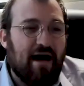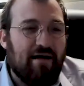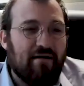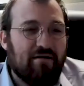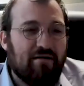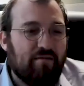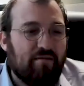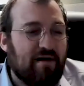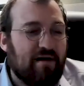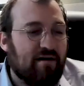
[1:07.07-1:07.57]

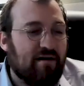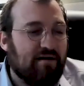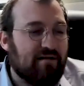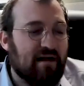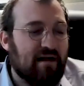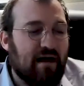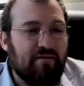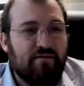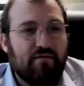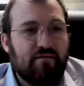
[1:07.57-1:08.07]
It's because the
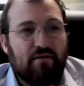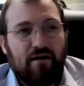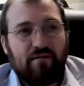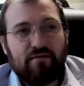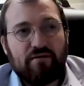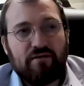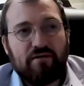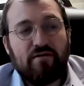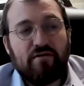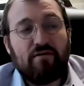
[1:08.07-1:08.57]
iPhone
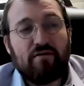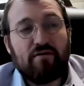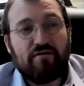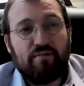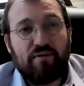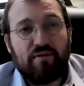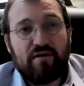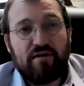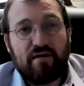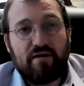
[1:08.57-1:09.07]
offered a new
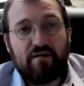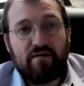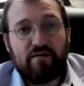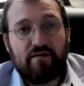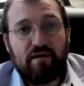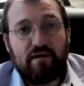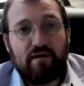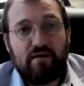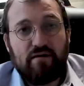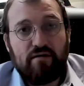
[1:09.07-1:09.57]
experience
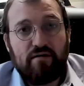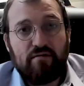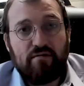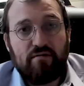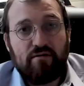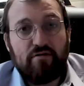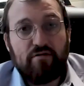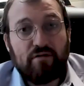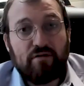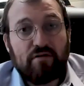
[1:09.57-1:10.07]
that
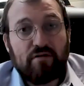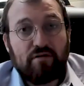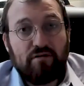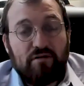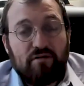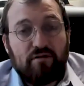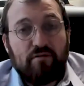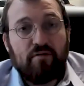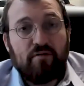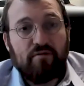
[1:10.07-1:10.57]
you couldn't
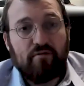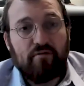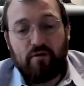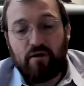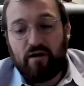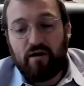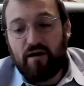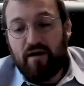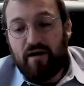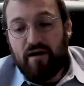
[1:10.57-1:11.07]
do
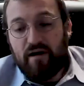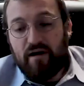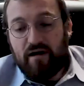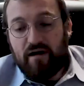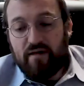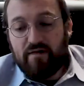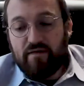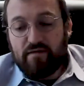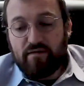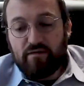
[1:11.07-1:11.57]
before.
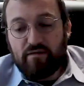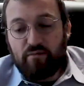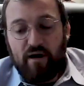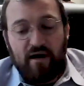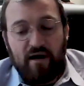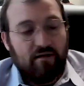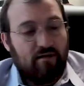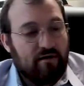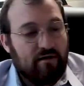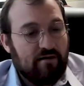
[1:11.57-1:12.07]
And this is
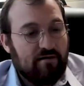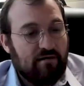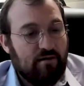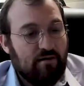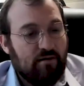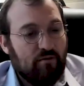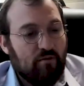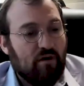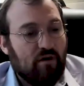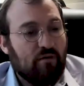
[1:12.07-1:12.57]
why I look and say,
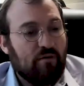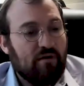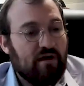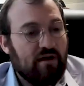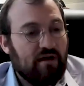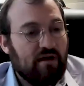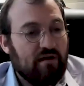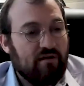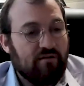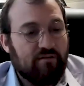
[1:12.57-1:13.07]
well, where are we
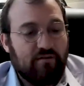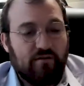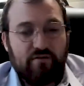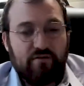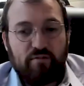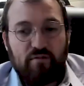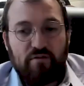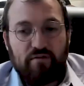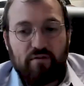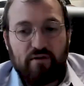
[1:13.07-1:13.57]
going to get the
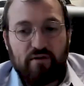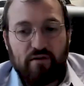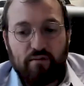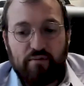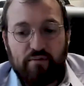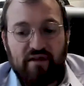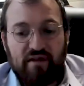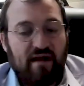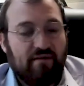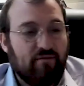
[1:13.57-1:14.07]
first mover or
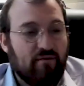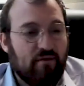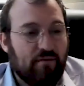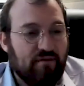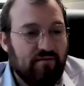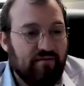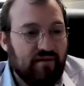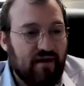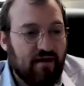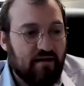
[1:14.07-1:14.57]
platform
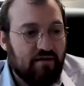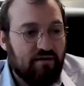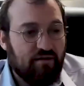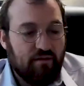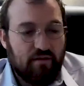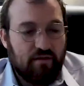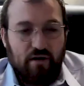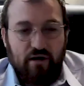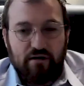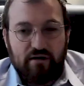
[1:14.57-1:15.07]
advantage
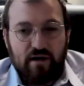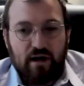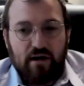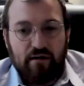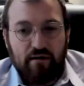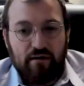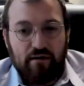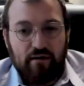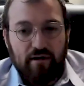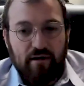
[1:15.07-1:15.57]
for
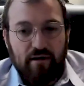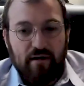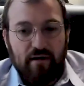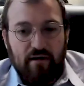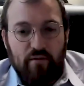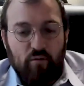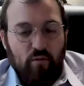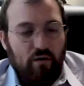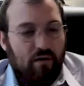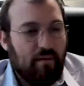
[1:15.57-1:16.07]
Cardano?
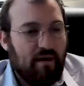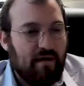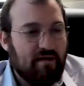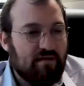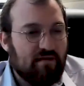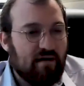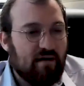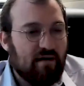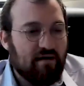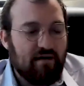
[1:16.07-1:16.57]
Where am I
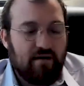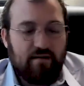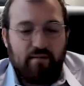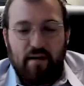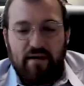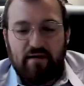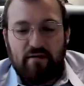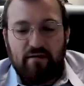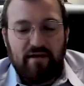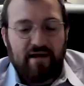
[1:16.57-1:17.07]
selling them? Am
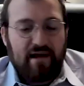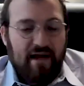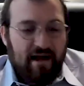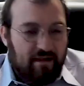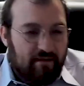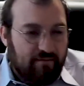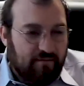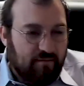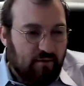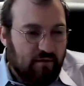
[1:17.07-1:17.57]
I going to
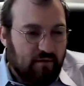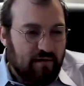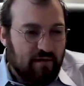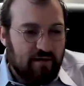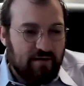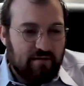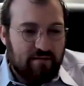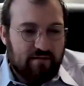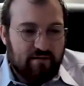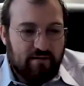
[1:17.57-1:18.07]
California
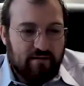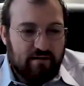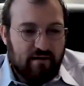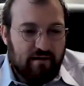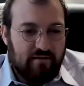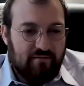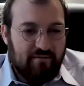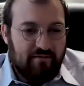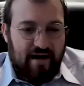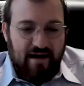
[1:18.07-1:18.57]
and
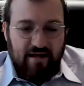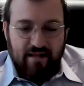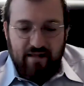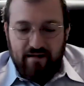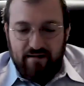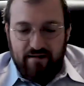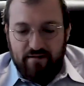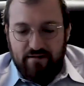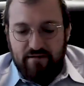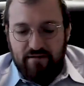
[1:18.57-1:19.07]
Silicon
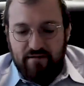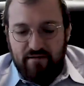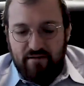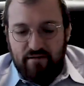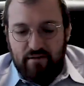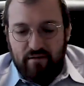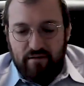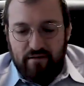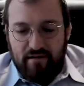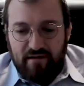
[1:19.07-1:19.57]
Valley or to New
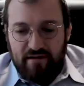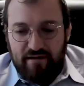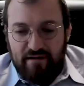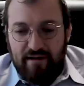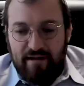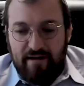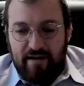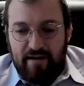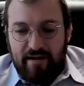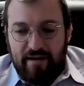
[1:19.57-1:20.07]
York? And
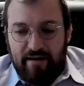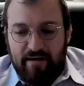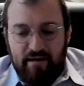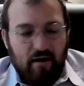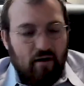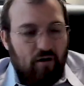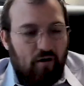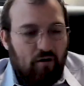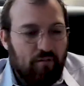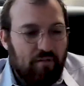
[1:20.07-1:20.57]

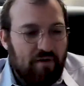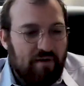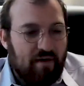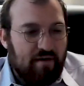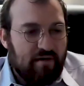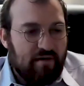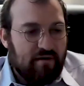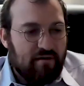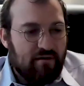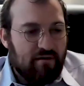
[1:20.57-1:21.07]
no,
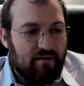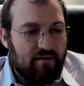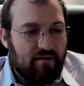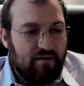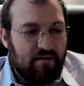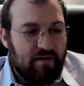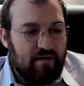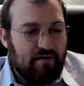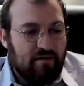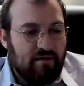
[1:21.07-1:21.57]
because
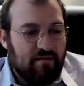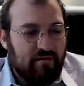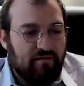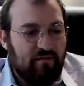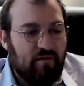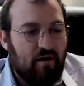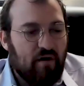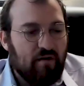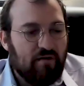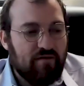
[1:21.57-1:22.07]
it's a
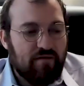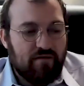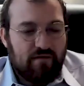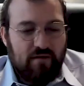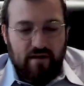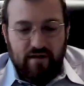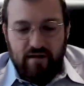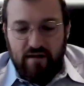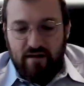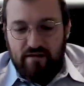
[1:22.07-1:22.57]
false
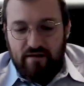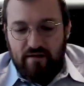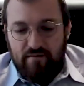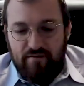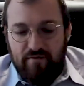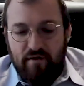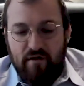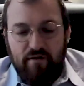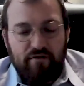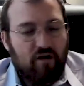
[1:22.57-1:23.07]

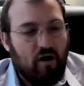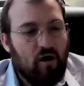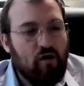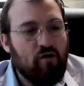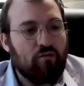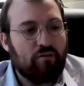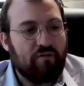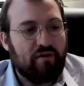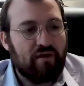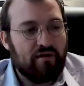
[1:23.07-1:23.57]

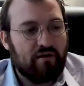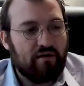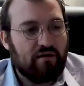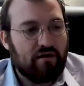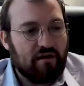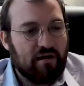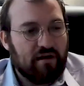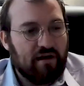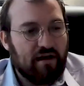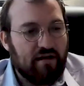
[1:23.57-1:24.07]
hope that you're
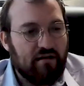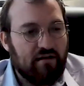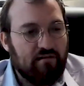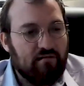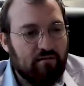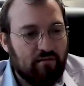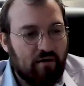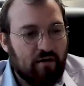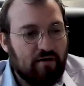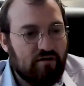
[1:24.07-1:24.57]
going to get
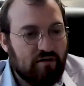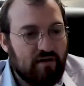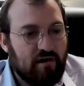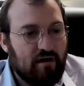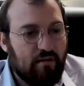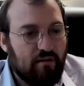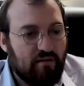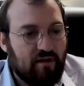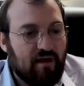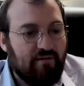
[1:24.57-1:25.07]
large
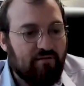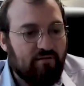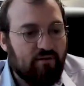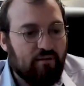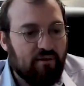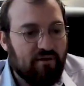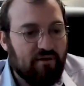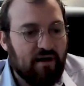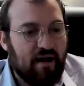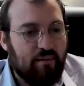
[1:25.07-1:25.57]
scale
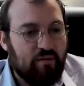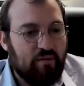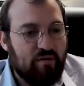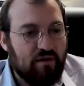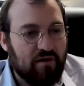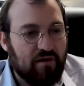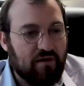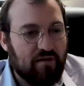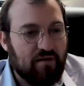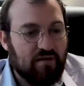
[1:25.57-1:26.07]
platform
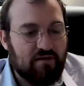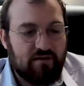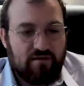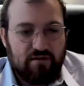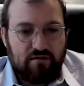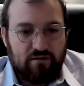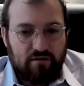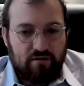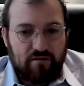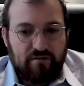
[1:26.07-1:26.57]
adoption in these
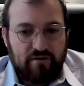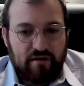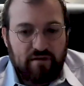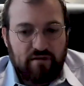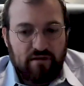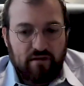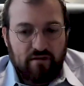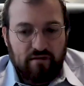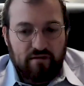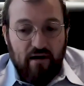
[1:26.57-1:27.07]

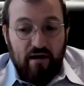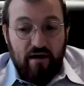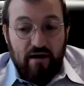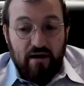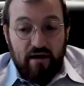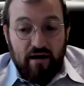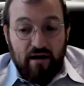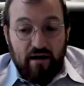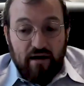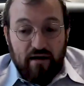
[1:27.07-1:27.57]
jurisdictions.
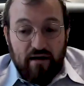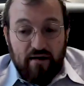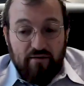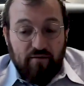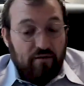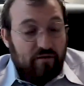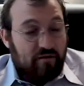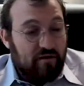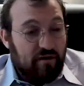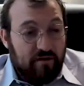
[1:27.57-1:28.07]
If
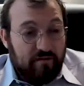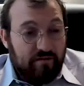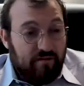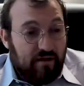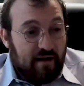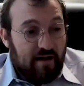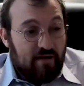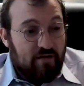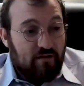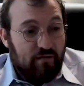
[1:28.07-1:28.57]
you're selling
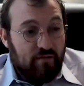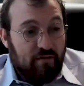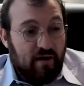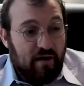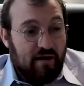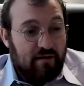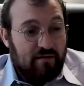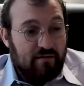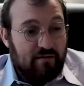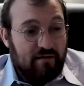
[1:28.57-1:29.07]
financial
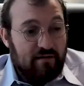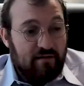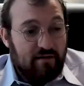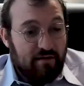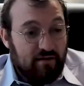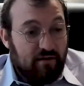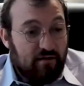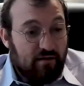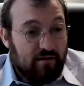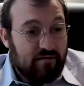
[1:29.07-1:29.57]
products in
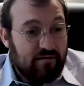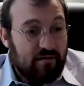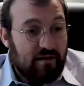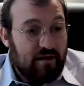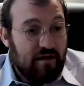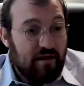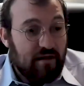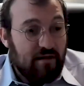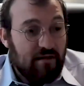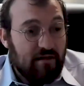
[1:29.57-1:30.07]
New York
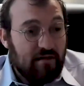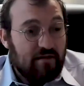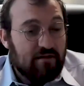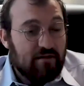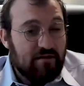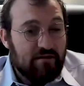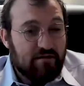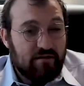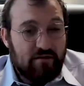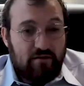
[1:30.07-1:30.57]
City, it's
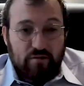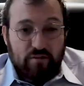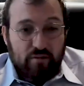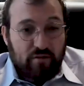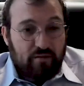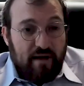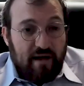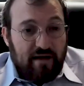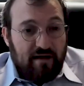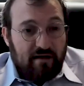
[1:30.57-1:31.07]
super
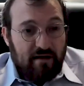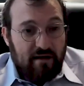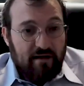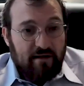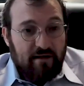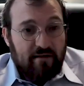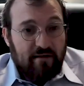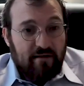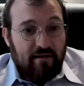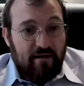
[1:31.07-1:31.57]

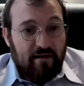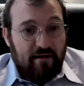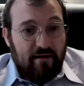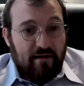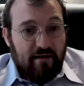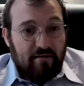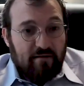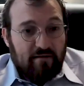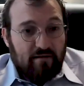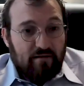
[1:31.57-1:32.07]
regulated.
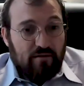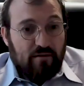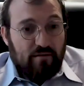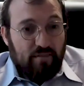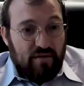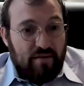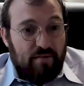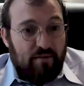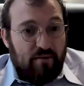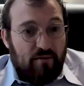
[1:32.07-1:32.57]
So the
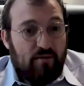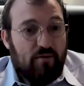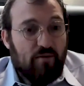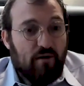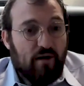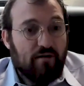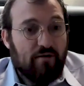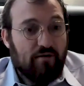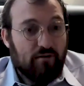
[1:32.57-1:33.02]
people who are,